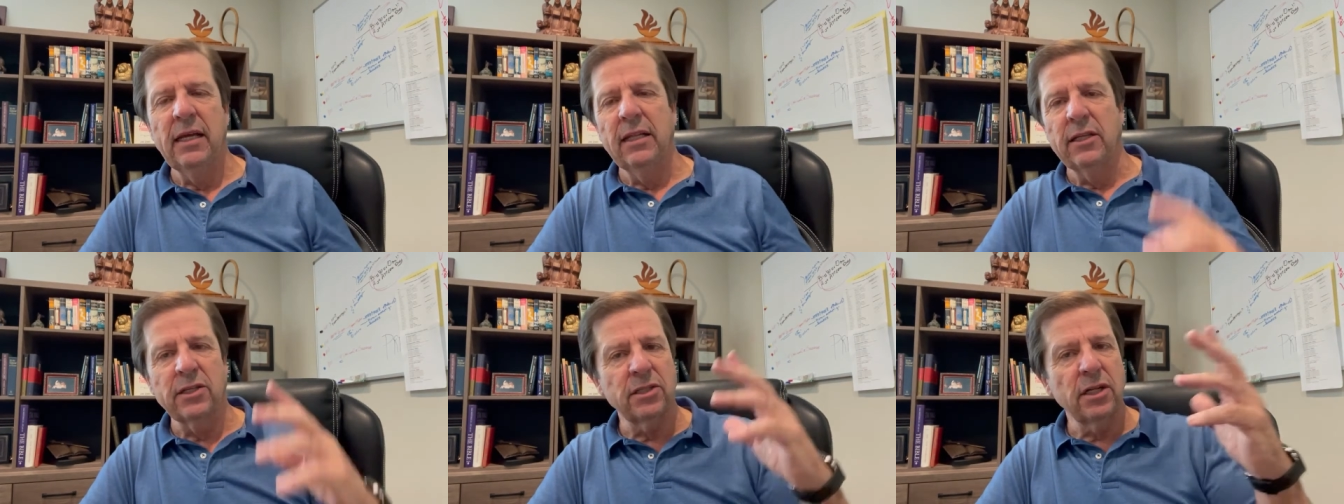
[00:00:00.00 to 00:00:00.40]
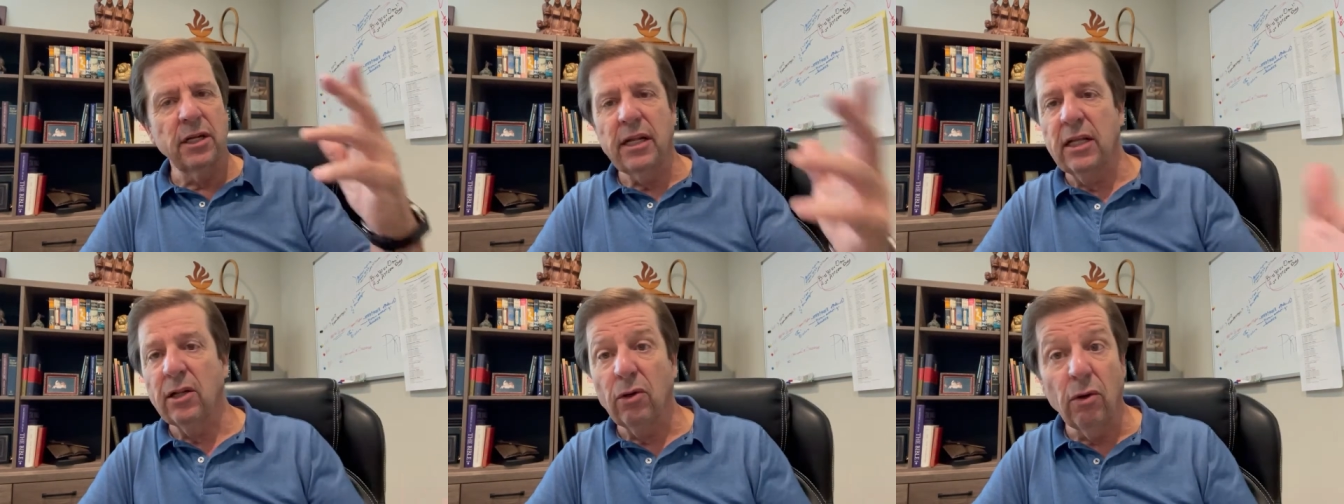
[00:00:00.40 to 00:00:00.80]
This is the
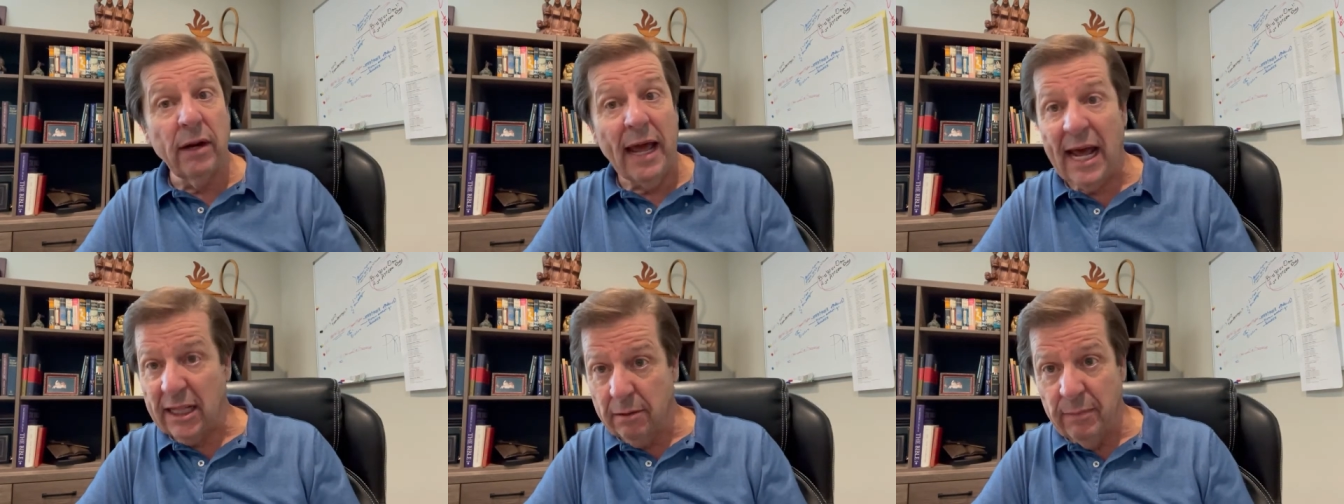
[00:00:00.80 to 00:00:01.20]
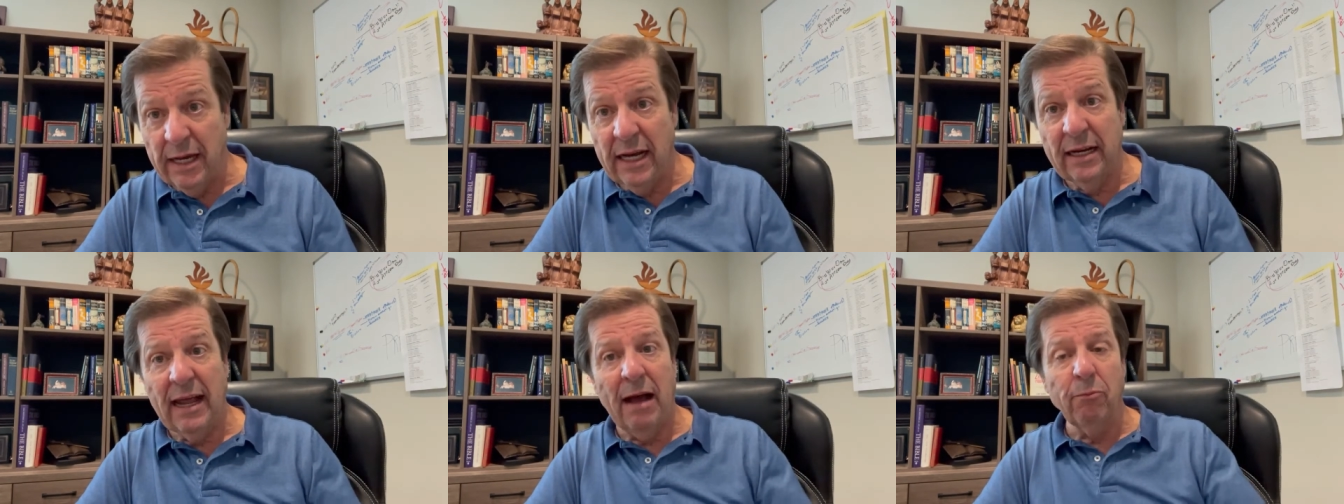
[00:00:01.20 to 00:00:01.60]
day the Lord hath
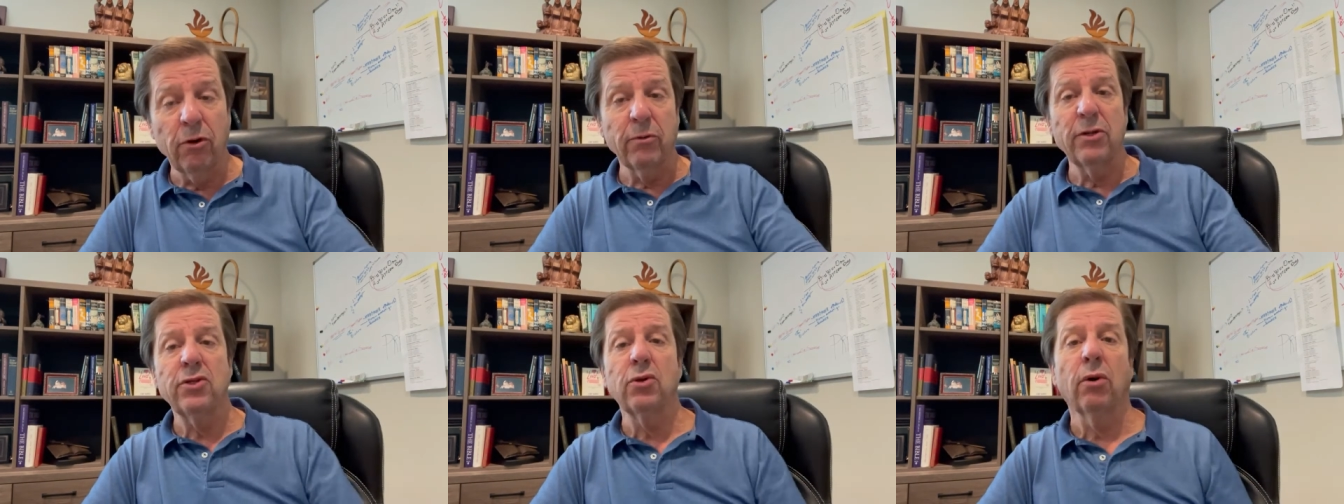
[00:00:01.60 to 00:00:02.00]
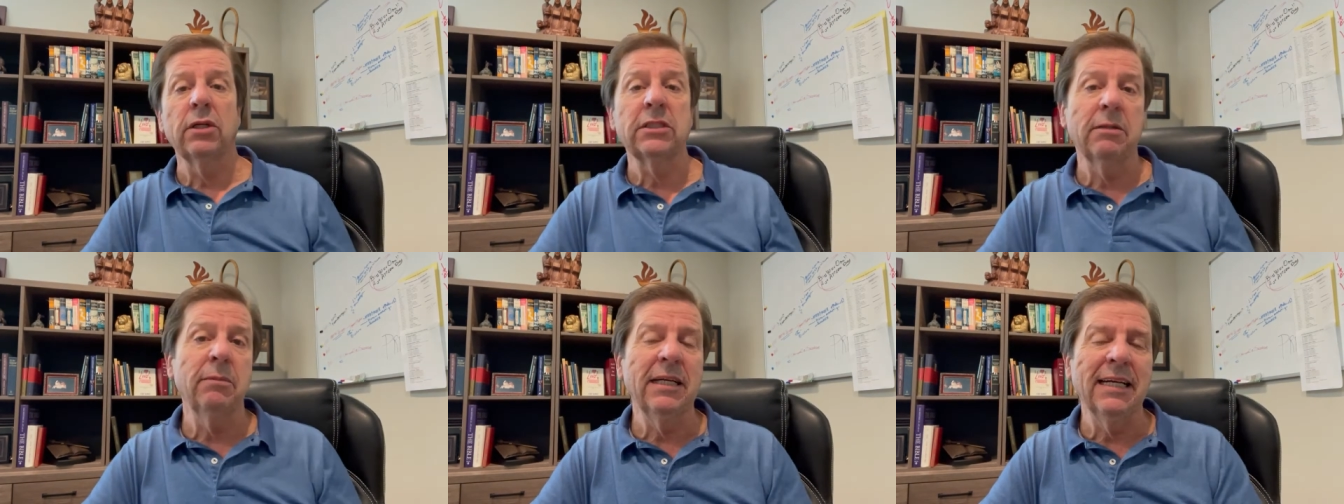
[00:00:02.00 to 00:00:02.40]
made. I'm going to rejoice
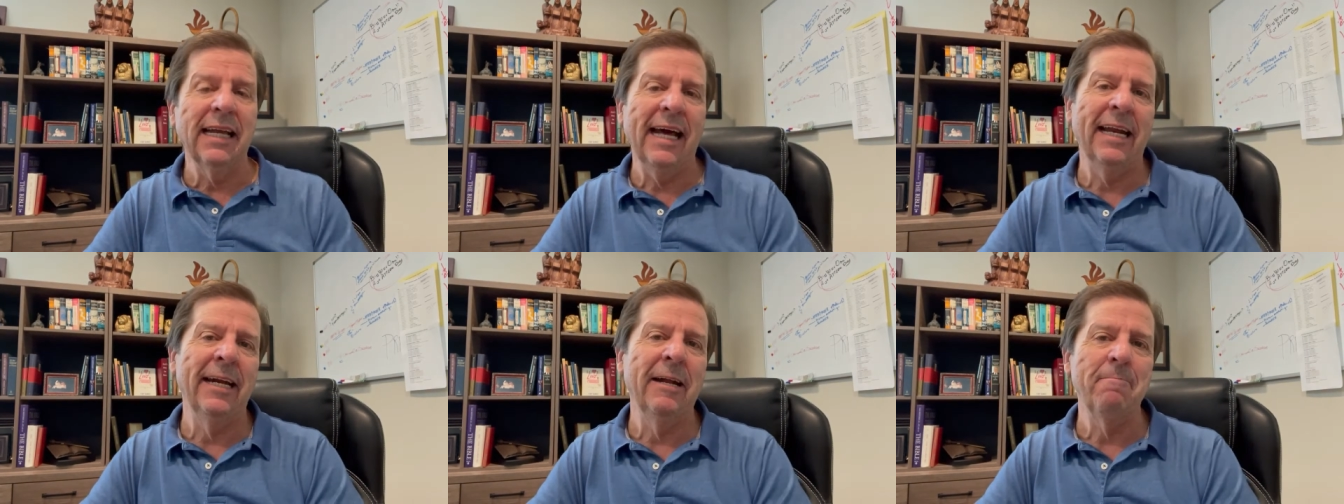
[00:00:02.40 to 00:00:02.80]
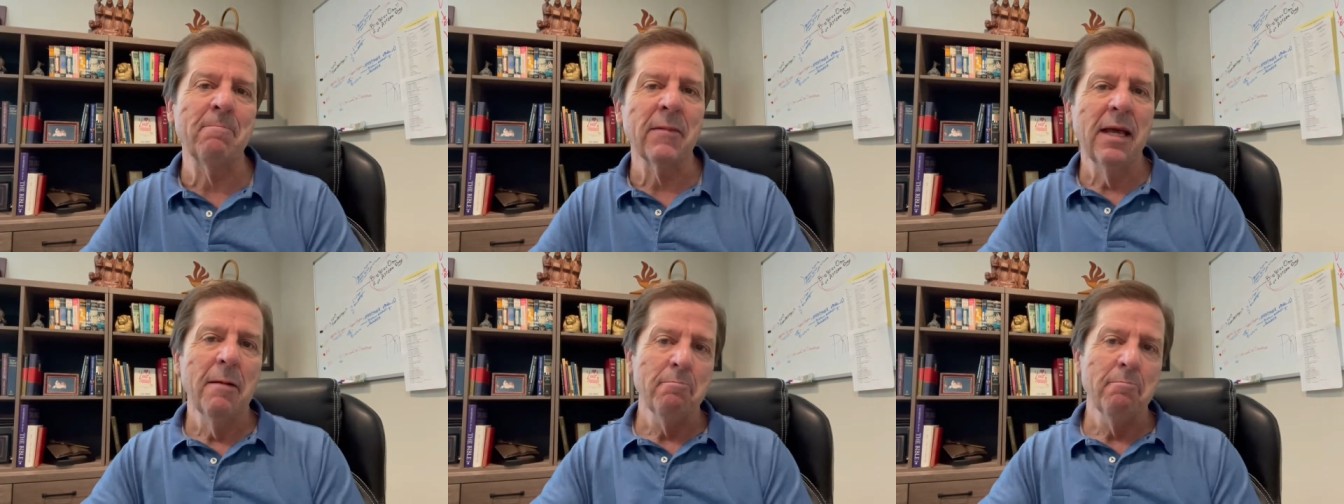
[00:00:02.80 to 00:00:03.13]
and be glad in it.